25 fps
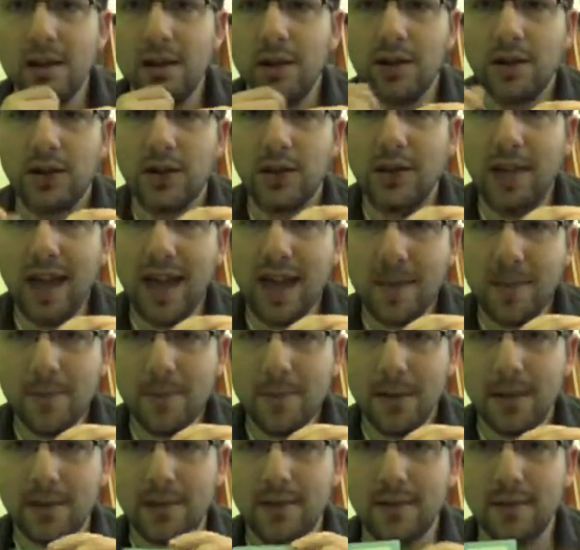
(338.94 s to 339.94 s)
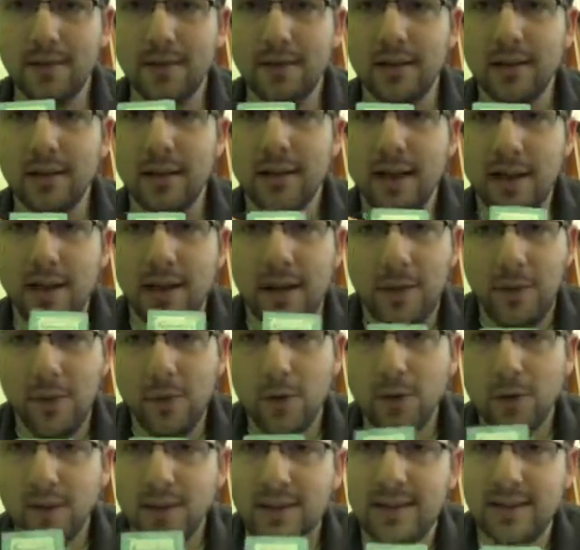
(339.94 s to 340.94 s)
So that means that if
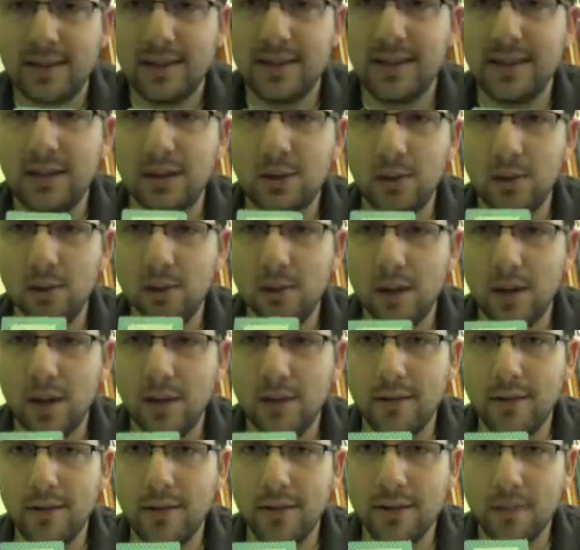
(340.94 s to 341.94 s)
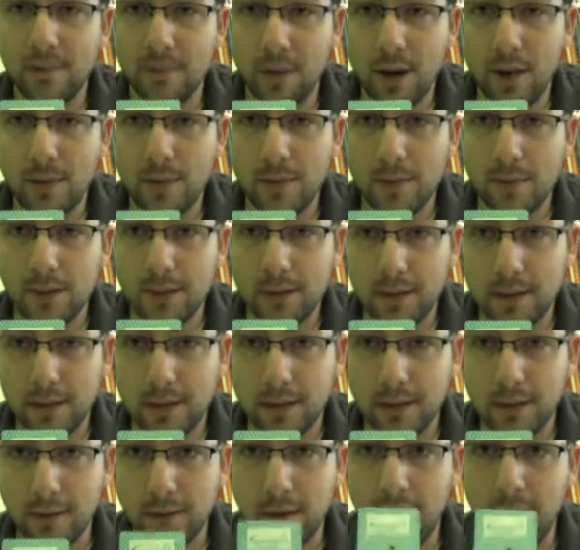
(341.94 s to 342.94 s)
we were to still run the probability
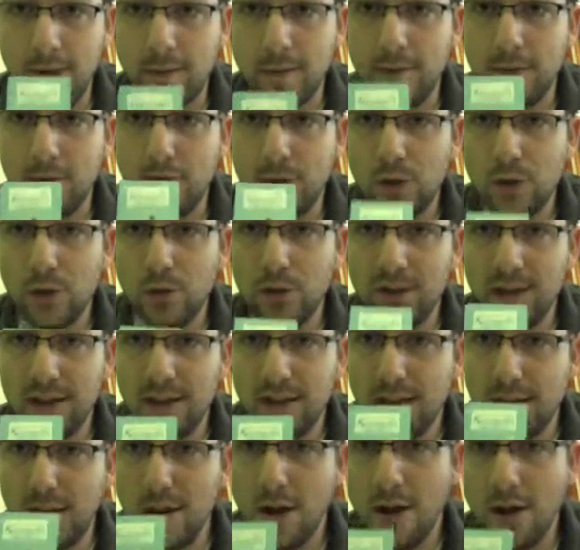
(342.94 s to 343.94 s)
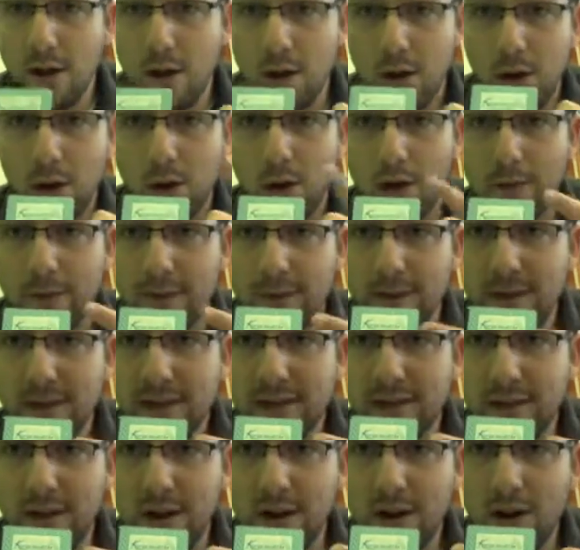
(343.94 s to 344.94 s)
here of choosing or of
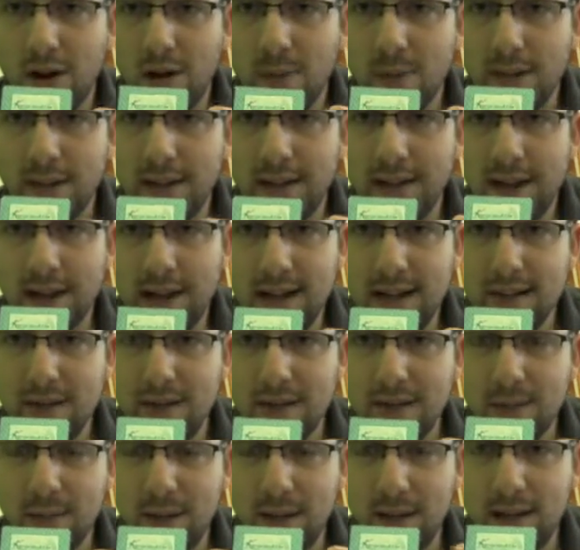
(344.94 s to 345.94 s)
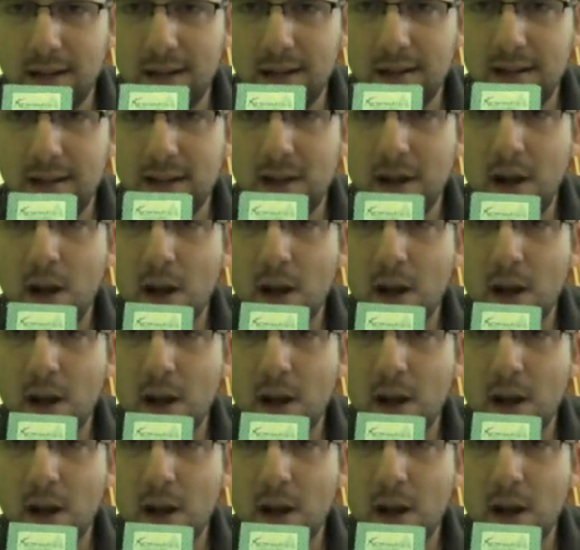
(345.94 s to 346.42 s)
this card being the ace of spades,